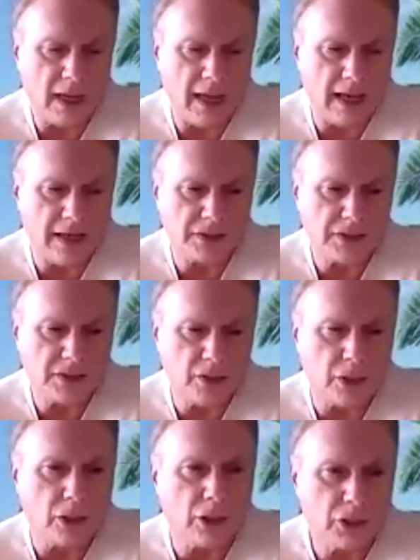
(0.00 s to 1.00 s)
as
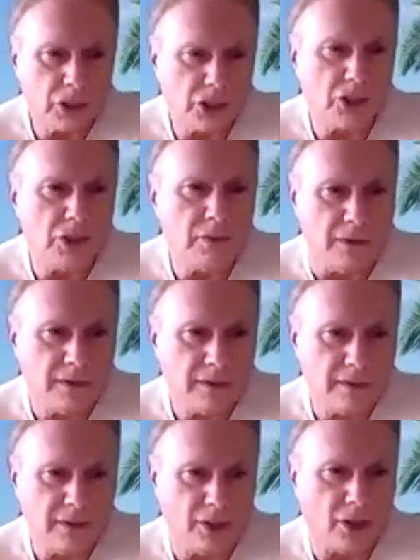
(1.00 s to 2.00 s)
the student
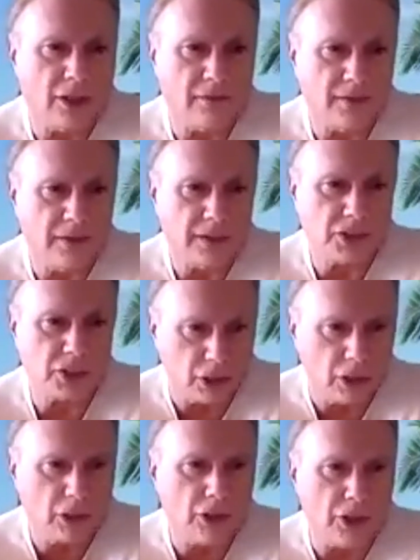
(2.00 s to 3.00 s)
in all of this, the
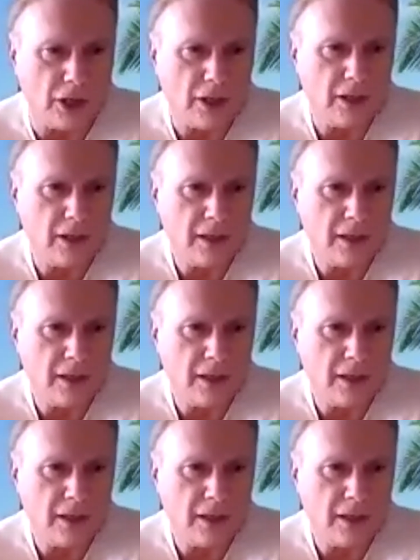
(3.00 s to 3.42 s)
learner.